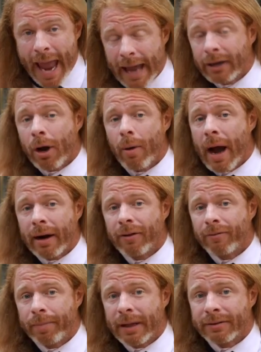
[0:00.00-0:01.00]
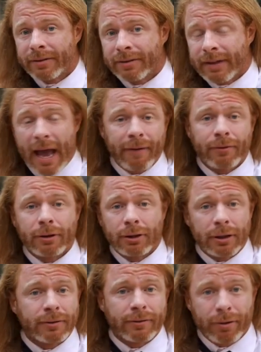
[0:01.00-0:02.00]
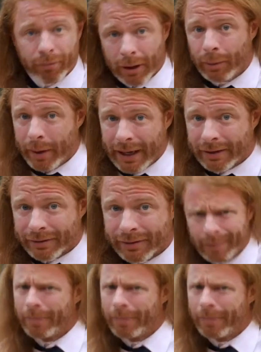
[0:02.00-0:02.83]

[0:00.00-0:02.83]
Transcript: and go out of business after just three weeks.